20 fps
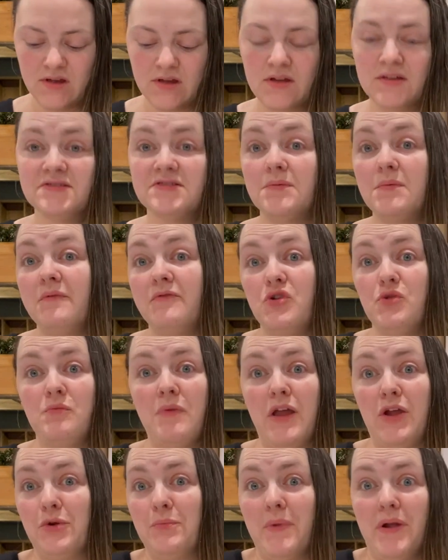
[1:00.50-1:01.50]
Some of you
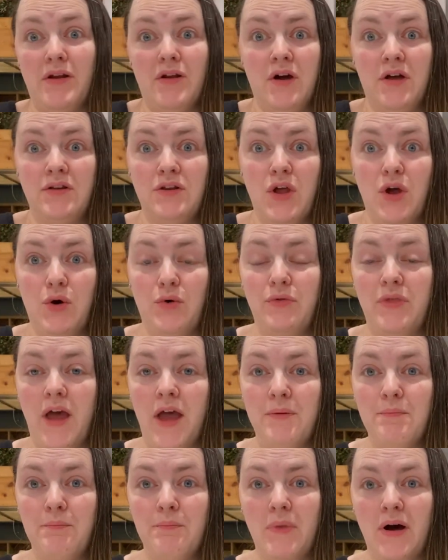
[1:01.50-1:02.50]
may or may not know
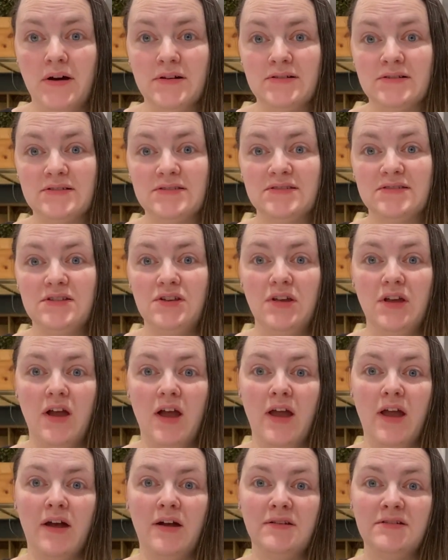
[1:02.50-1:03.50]
that monks
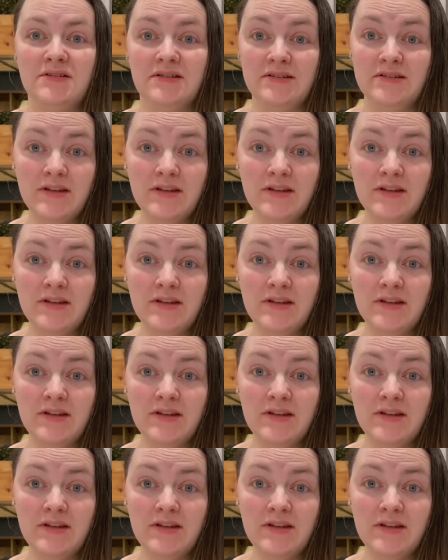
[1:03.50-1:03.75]
and